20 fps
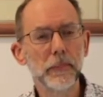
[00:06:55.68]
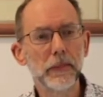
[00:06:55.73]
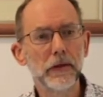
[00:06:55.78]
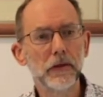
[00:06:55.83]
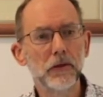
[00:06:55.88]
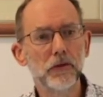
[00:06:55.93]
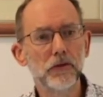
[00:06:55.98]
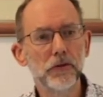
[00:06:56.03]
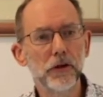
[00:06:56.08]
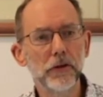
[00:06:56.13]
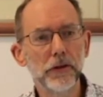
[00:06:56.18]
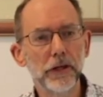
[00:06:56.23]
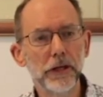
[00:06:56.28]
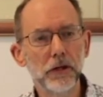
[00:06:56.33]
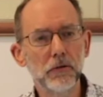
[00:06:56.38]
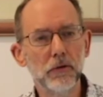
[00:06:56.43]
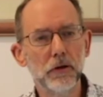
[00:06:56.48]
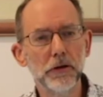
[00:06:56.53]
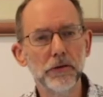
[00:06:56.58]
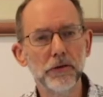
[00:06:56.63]
So they
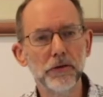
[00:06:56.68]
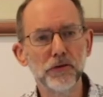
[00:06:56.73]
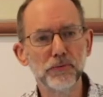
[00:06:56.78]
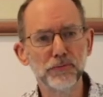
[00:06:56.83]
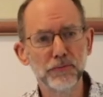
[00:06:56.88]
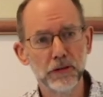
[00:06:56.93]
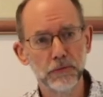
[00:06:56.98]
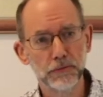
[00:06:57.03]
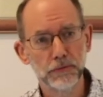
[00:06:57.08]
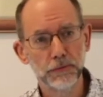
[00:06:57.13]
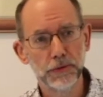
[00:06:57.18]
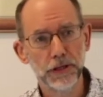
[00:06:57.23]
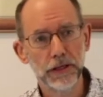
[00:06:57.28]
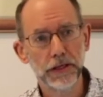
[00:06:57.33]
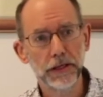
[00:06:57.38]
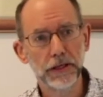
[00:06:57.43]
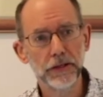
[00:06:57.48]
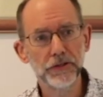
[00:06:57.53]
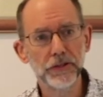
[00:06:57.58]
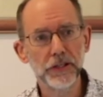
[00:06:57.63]
quote this problem
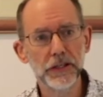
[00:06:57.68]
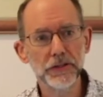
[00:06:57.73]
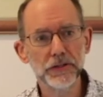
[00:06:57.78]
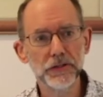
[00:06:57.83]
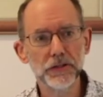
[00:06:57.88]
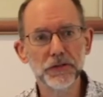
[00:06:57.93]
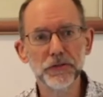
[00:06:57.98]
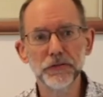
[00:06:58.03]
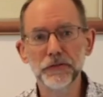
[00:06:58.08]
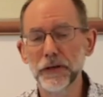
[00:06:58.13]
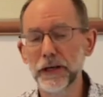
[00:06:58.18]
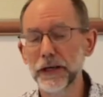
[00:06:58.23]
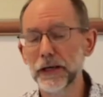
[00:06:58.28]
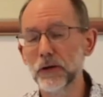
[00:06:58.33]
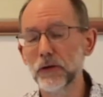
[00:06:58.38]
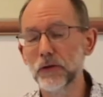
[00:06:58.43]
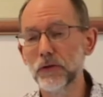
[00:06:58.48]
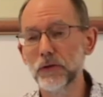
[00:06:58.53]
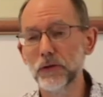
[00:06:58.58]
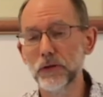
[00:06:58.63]
here. Jesus
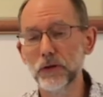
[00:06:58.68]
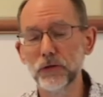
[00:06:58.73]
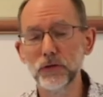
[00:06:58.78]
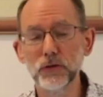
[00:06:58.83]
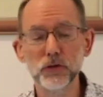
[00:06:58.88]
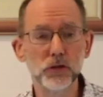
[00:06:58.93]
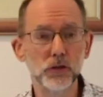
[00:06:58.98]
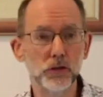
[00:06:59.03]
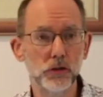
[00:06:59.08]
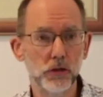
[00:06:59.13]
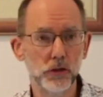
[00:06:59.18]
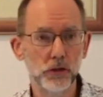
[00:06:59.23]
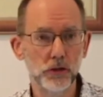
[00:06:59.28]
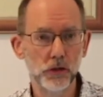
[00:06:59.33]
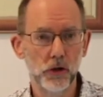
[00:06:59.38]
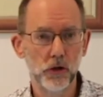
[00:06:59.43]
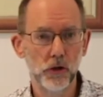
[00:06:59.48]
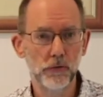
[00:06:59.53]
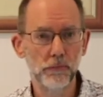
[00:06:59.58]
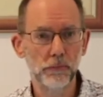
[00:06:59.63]
founds his church
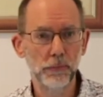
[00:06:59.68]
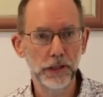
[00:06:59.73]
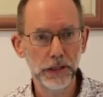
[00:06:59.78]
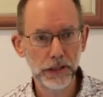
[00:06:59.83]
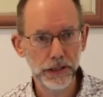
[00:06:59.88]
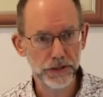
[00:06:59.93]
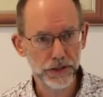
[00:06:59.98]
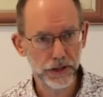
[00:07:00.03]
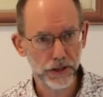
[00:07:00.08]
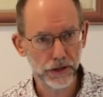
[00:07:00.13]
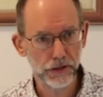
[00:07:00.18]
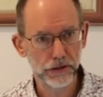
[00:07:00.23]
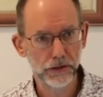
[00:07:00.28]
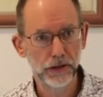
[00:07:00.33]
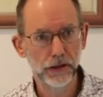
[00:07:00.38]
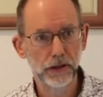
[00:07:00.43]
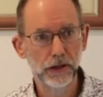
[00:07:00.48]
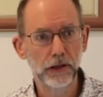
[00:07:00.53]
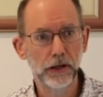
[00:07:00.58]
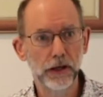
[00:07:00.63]
on Peter
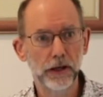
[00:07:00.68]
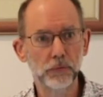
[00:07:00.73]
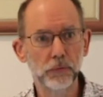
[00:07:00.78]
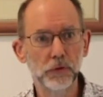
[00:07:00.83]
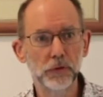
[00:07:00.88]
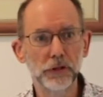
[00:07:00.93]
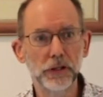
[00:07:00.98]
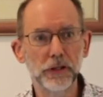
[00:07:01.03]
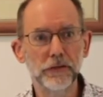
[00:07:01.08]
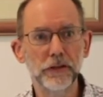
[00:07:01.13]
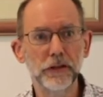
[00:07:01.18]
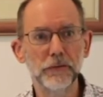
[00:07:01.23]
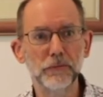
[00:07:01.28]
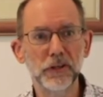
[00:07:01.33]
and will give him the